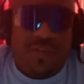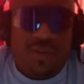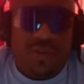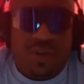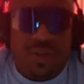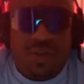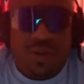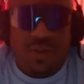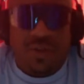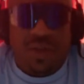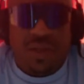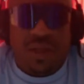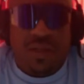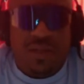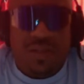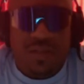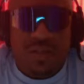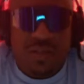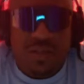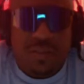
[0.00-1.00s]
you can do
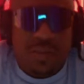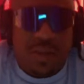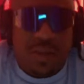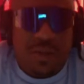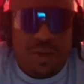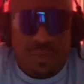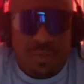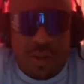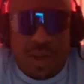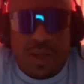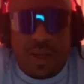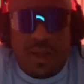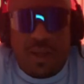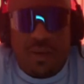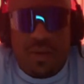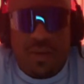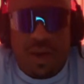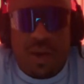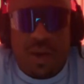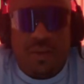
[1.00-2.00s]
things. And sometimes you might get
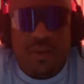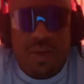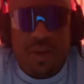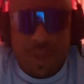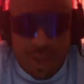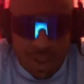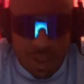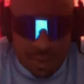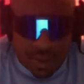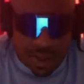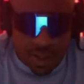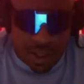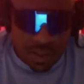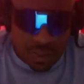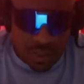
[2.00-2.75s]
it right. But guess